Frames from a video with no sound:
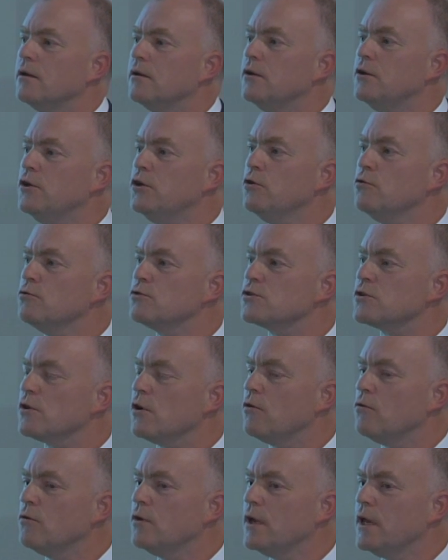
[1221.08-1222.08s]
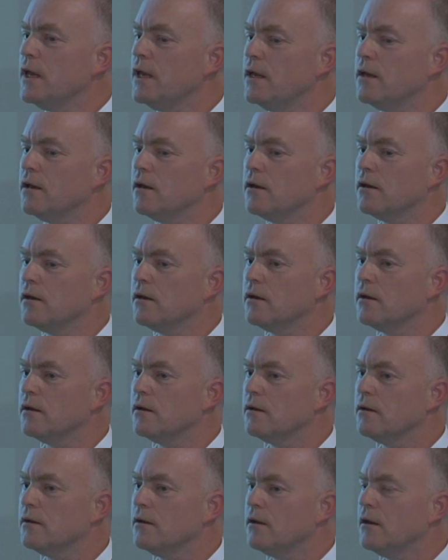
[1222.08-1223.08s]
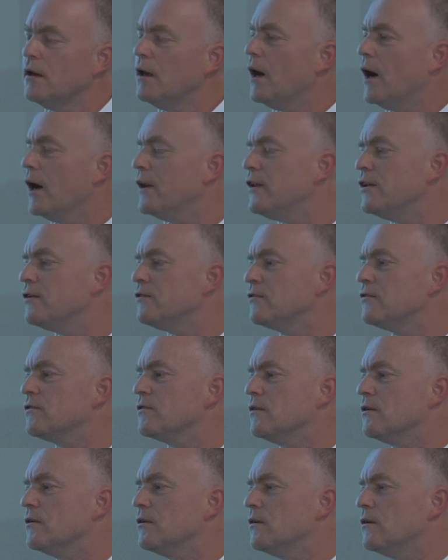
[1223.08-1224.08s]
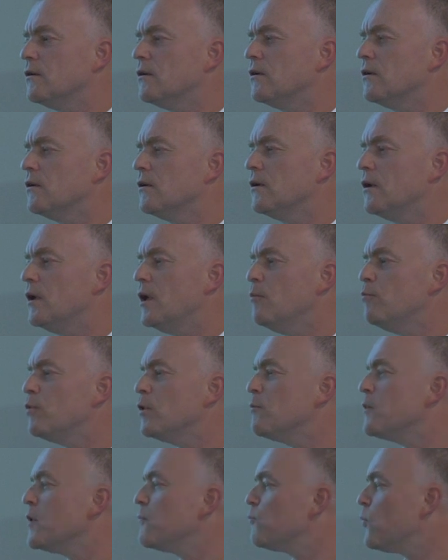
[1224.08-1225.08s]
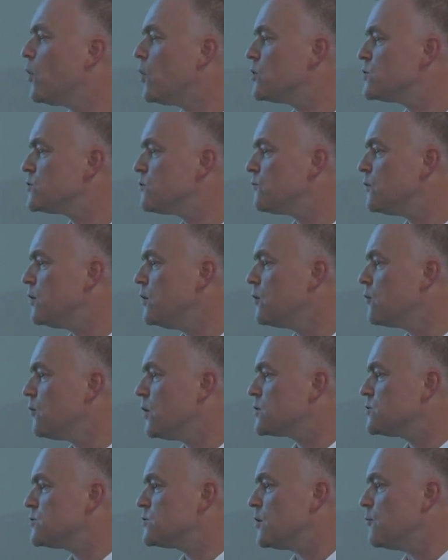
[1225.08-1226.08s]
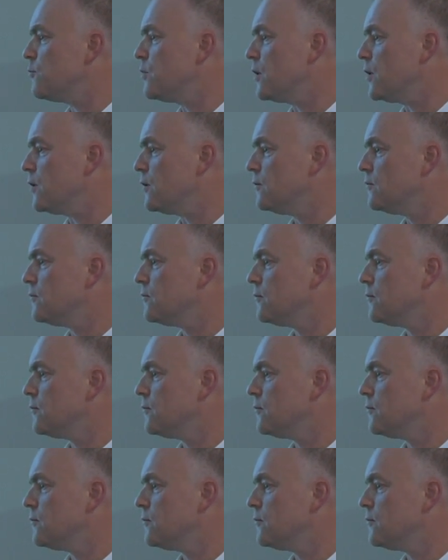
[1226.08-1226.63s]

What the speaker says: used only, I didn't implement parts of the Collections API,